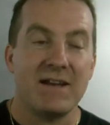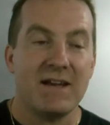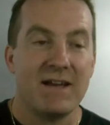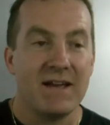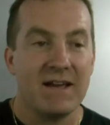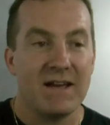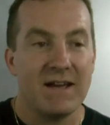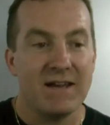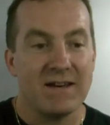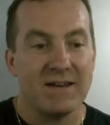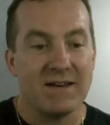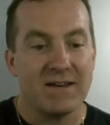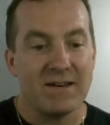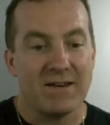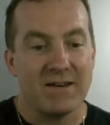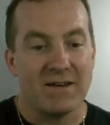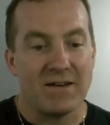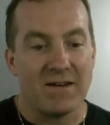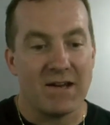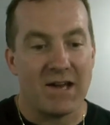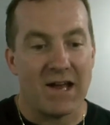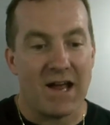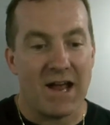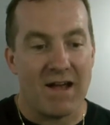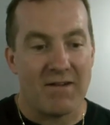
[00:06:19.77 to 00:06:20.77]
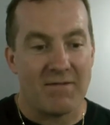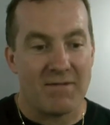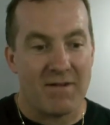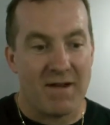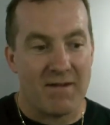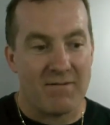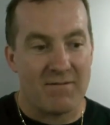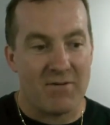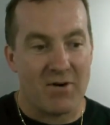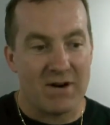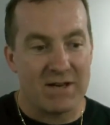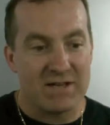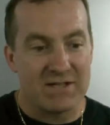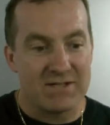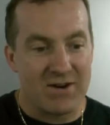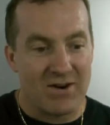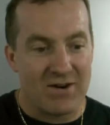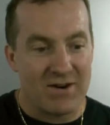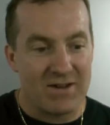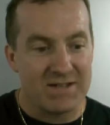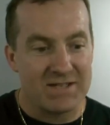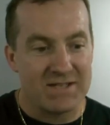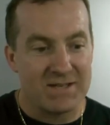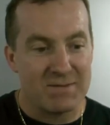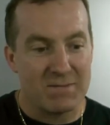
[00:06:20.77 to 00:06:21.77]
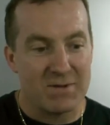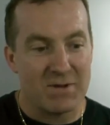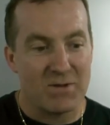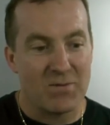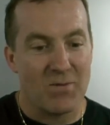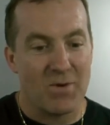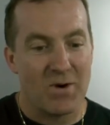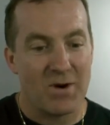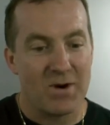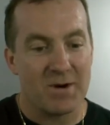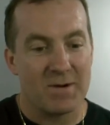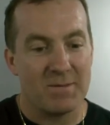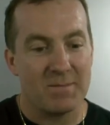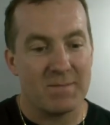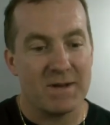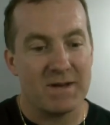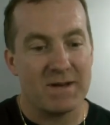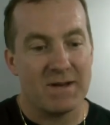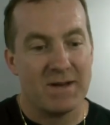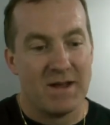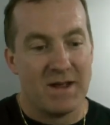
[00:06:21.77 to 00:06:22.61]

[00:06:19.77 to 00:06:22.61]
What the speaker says: And I've already started some of the work, but